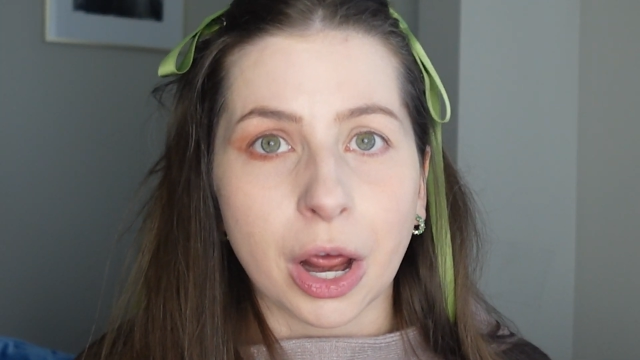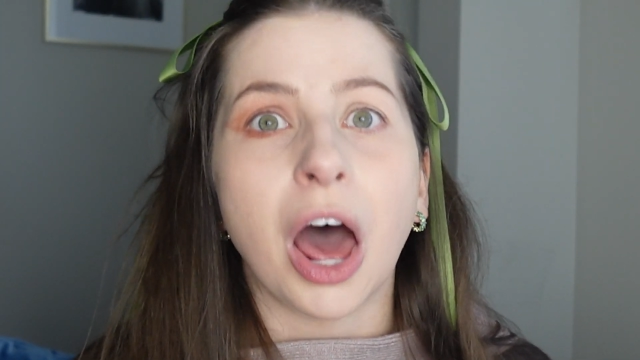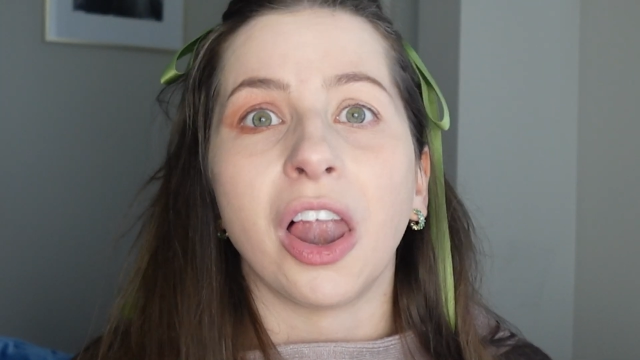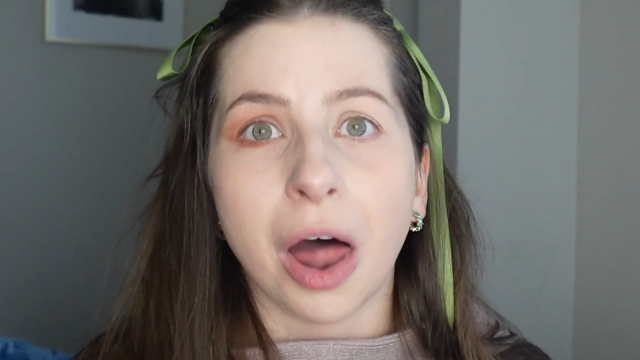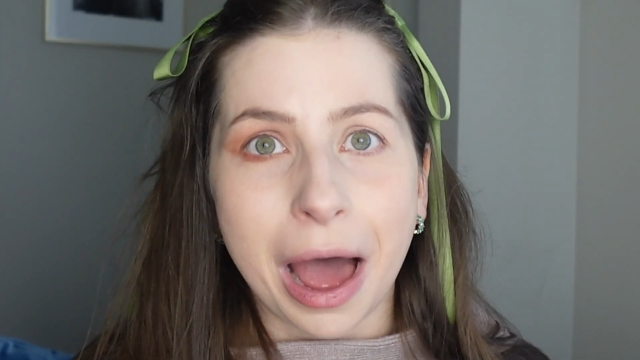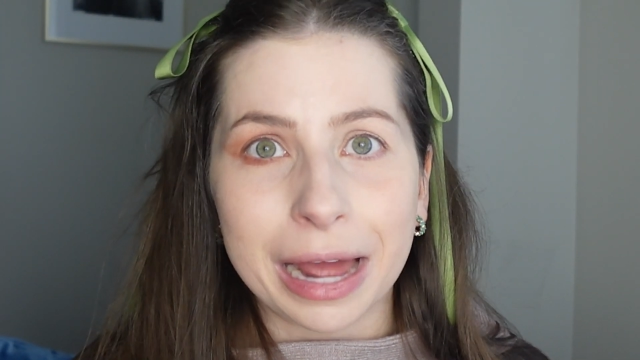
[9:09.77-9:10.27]

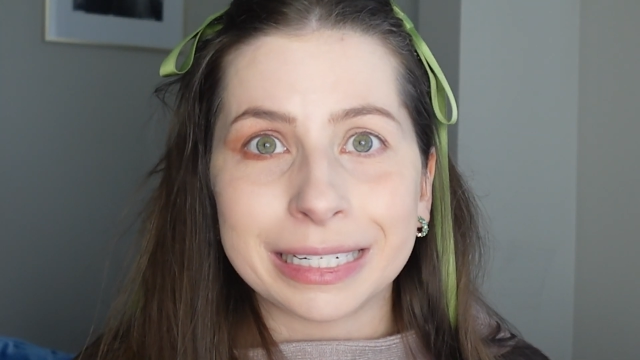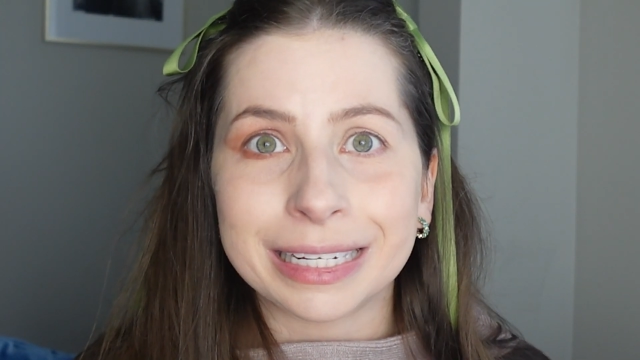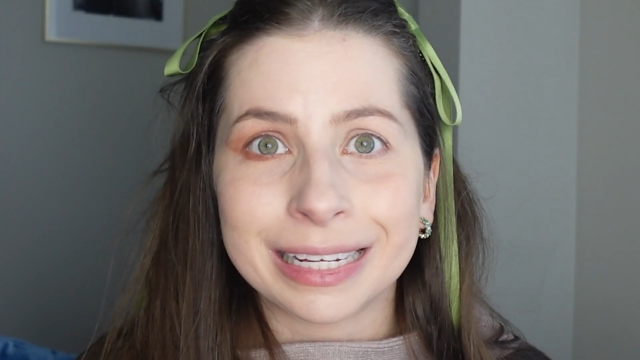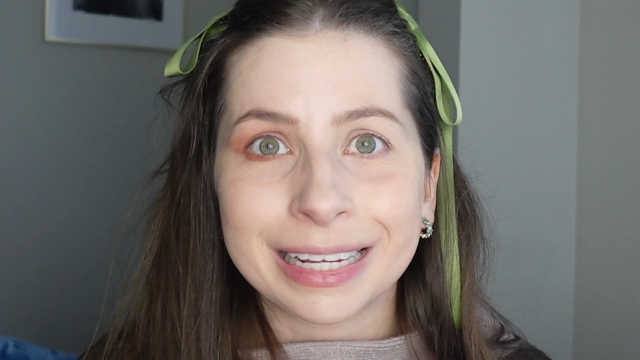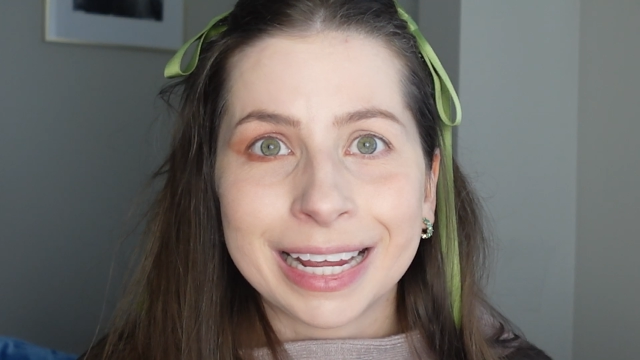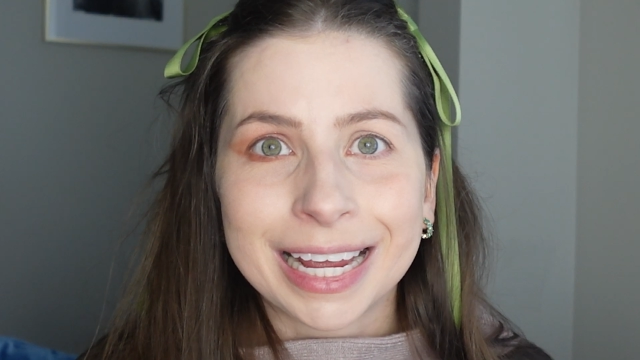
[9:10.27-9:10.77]
a
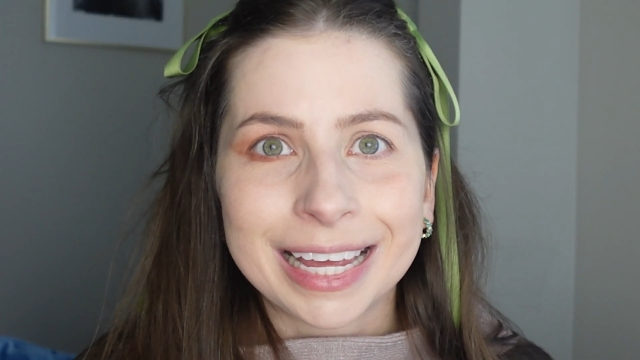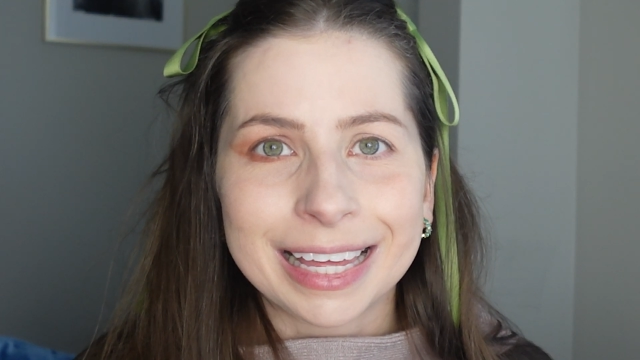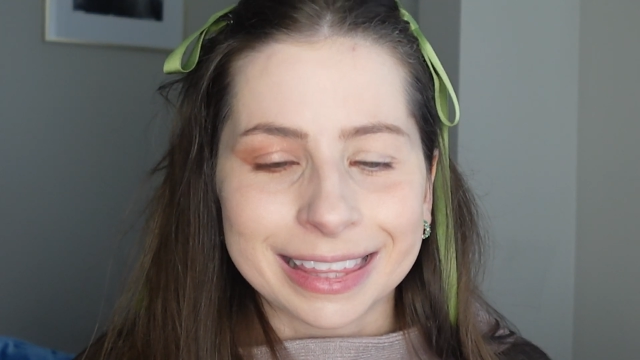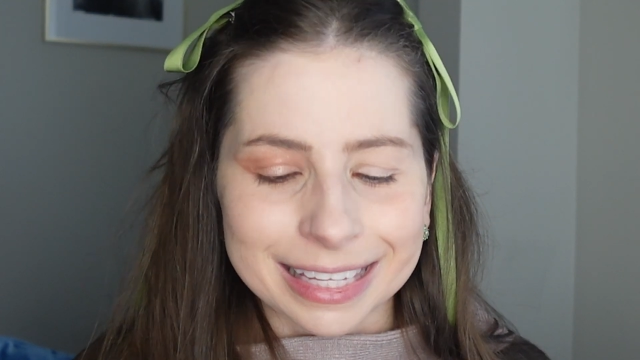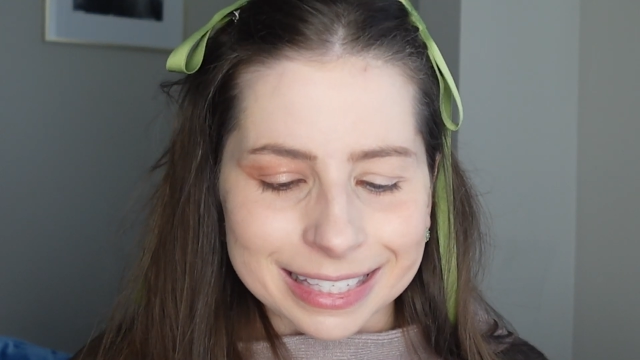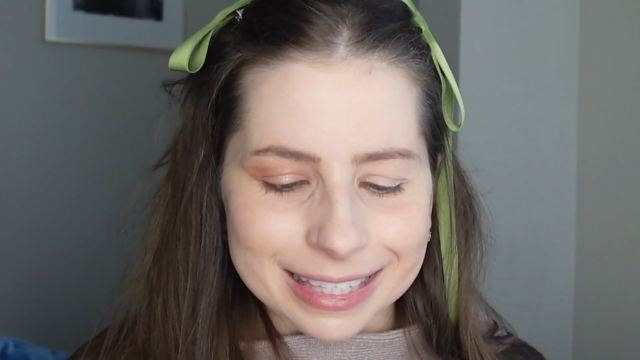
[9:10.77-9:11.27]
lot
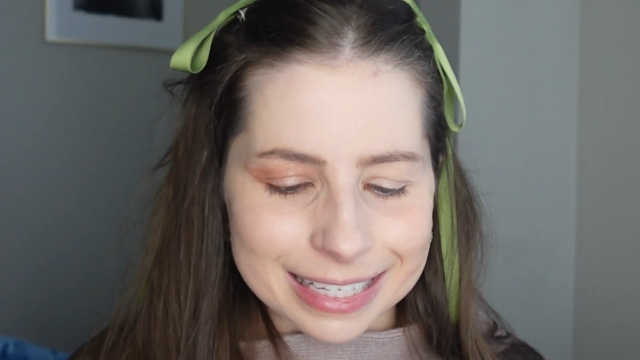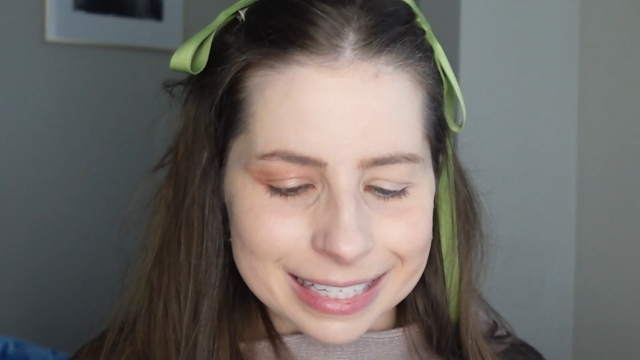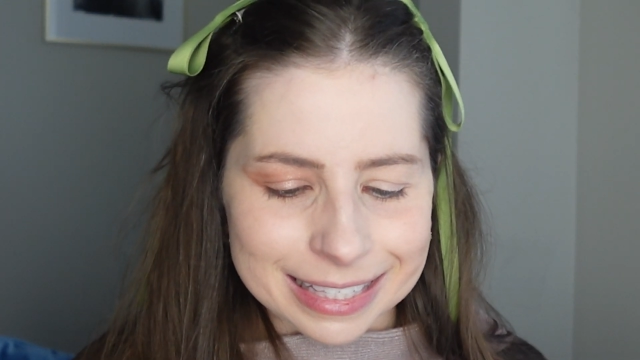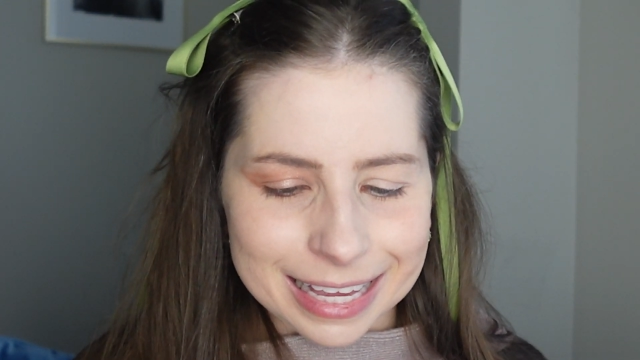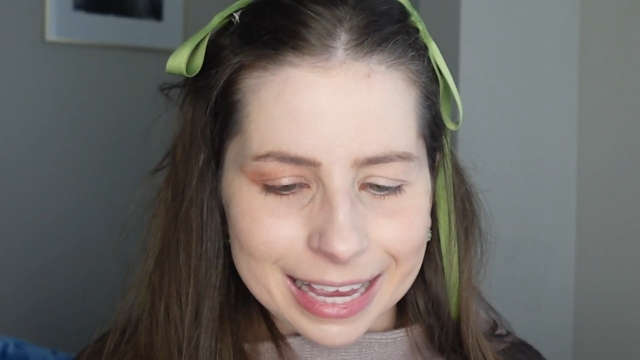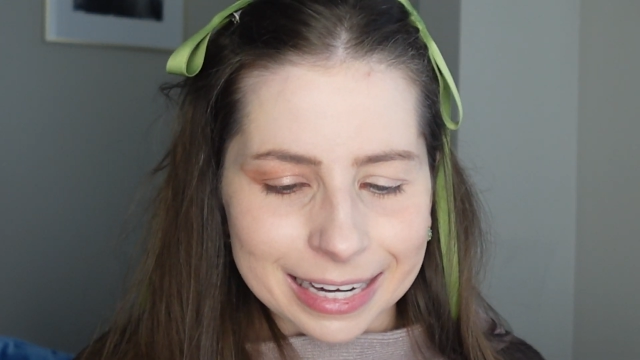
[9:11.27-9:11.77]
this
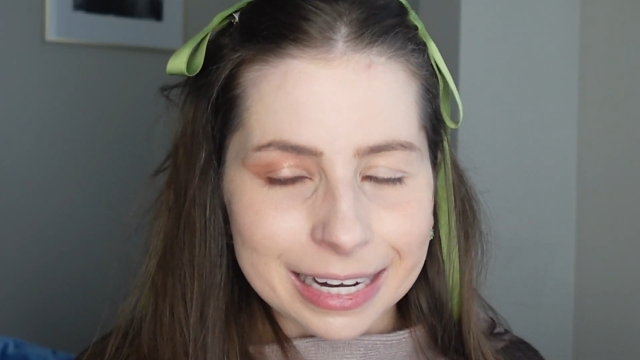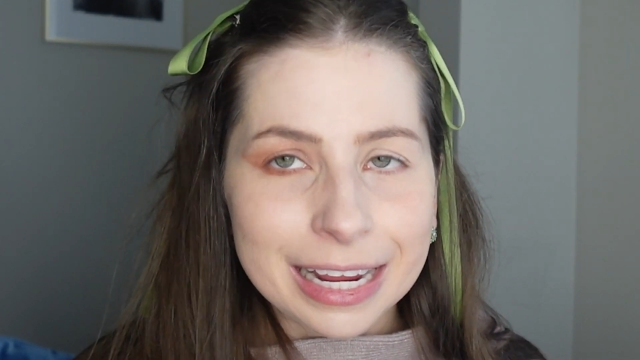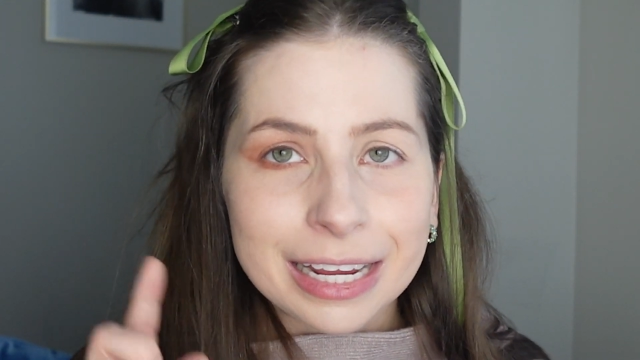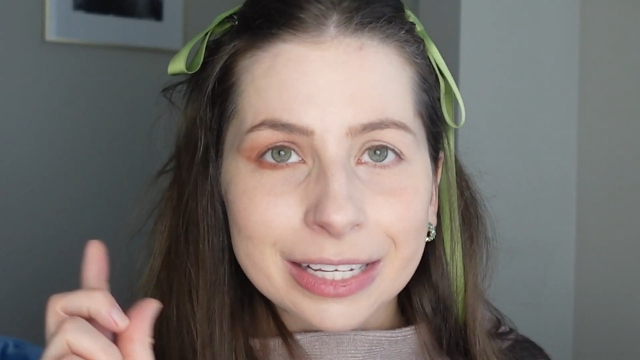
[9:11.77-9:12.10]
season.